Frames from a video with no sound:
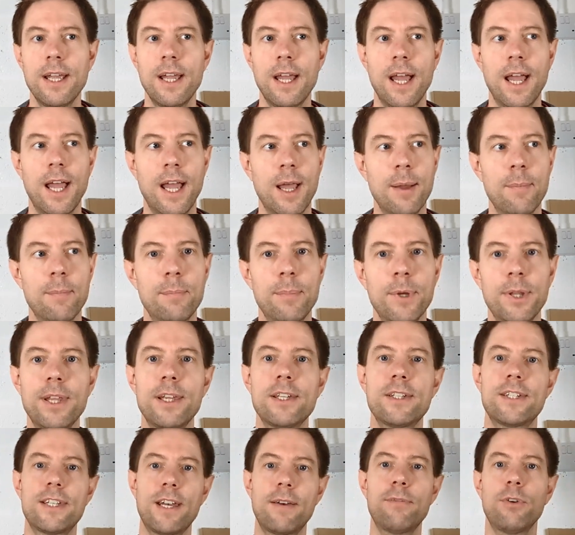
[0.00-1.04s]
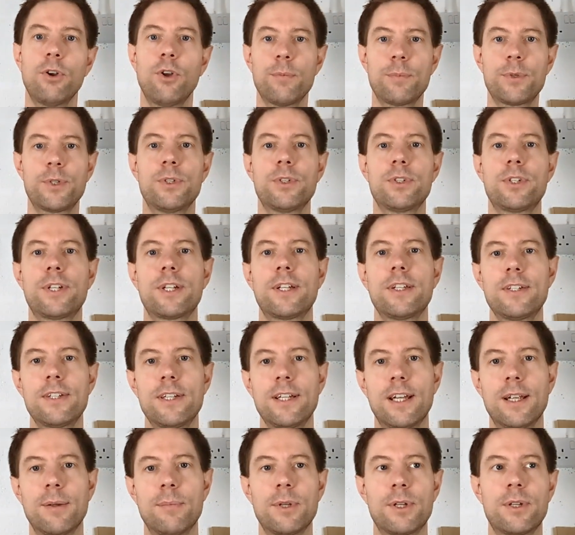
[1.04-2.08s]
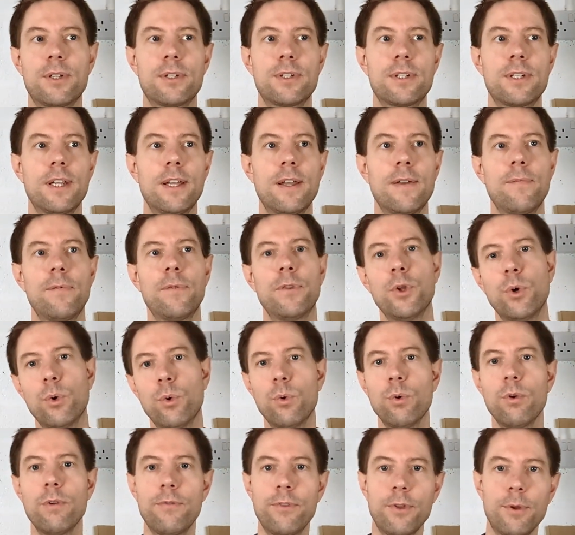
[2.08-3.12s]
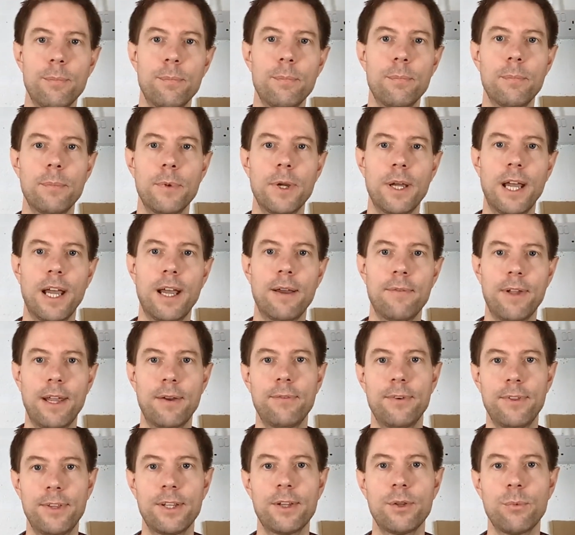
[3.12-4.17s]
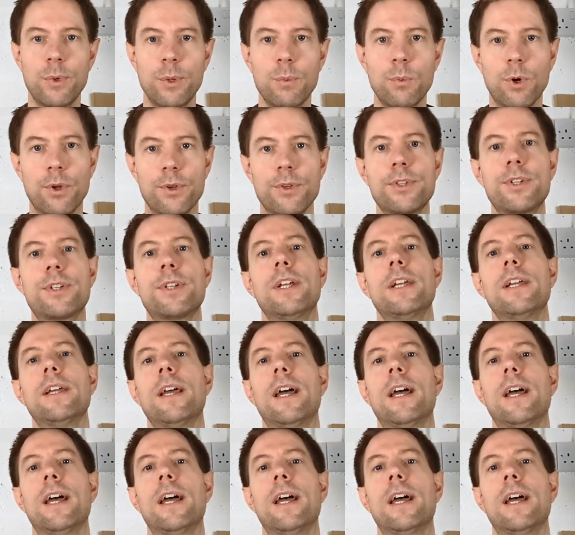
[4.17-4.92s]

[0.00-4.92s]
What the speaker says: But there's several options to consider because not all of them have everything that we want.